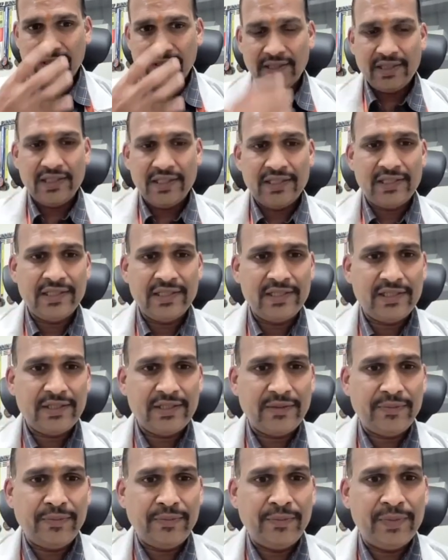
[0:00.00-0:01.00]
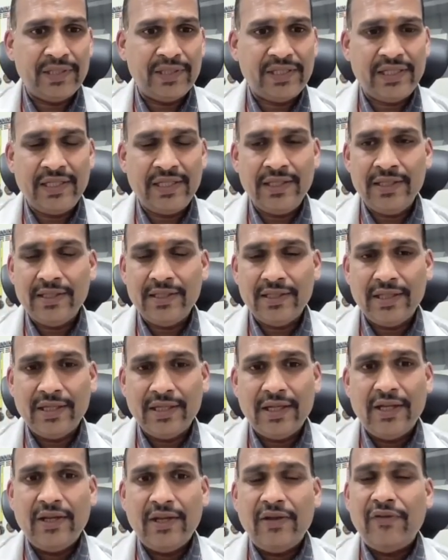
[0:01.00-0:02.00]
This is machine.
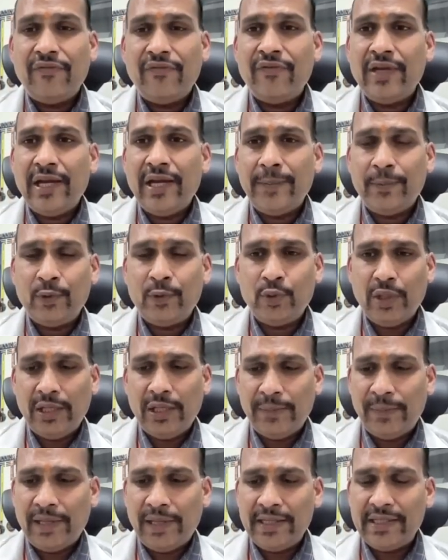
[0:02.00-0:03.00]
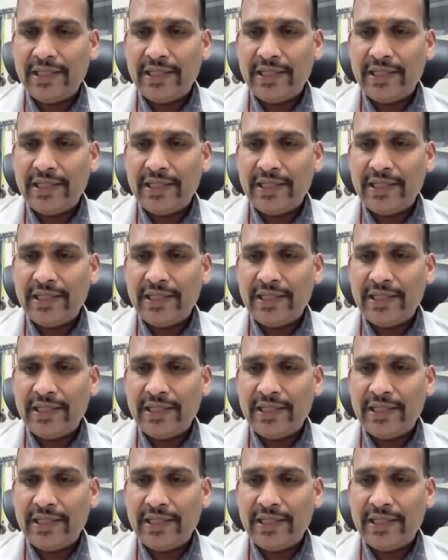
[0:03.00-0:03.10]
We have to apply